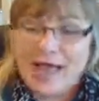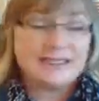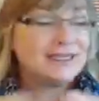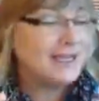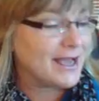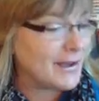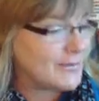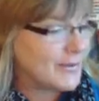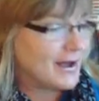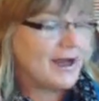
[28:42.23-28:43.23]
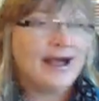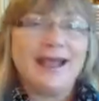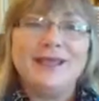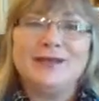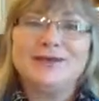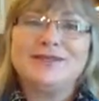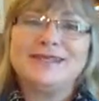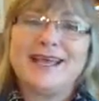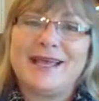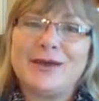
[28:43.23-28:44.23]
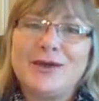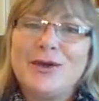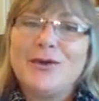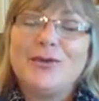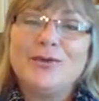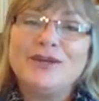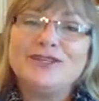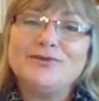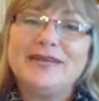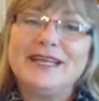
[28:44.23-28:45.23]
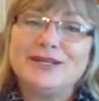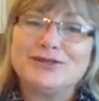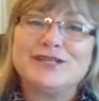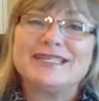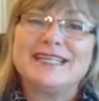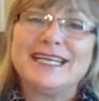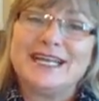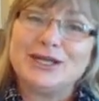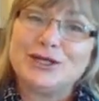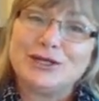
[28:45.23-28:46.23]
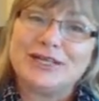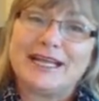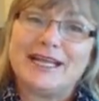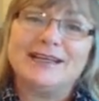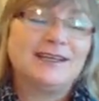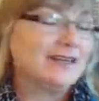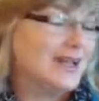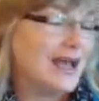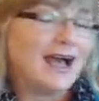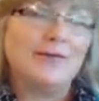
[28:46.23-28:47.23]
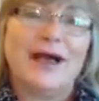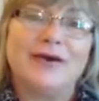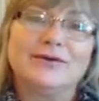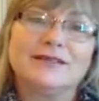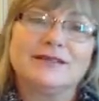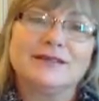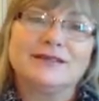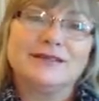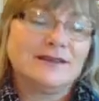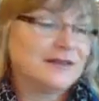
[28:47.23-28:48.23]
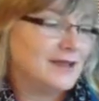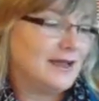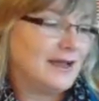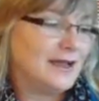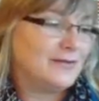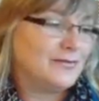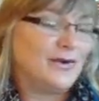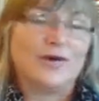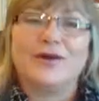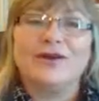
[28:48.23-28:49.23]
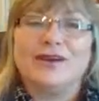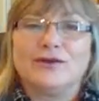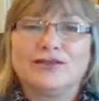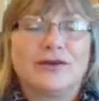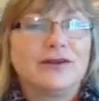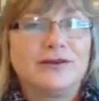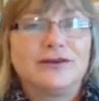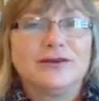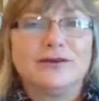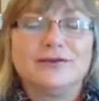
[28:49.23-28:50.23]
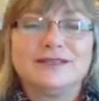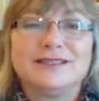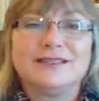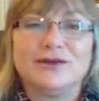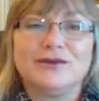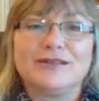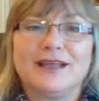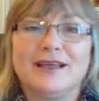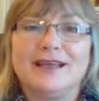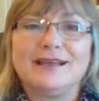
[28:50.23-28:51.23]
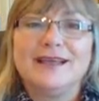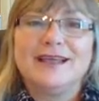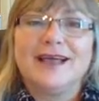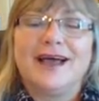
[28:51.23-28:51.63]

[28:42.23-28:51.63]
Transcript: as they come by, you say, would you be interested in learning about, or no, sorry, don't use that line.